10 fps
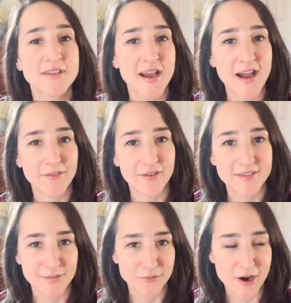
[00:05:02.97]
to have
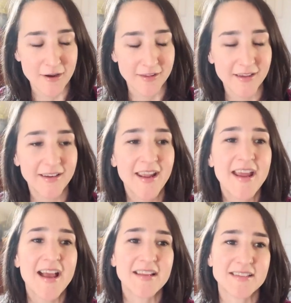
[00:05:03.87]
some chocolate
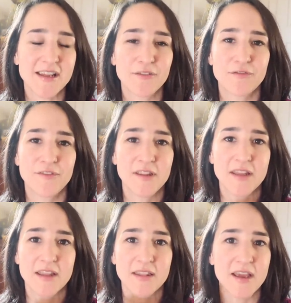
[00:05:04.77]
instead of
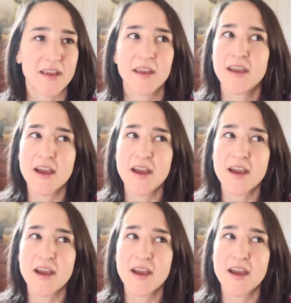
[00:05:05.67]
feeling like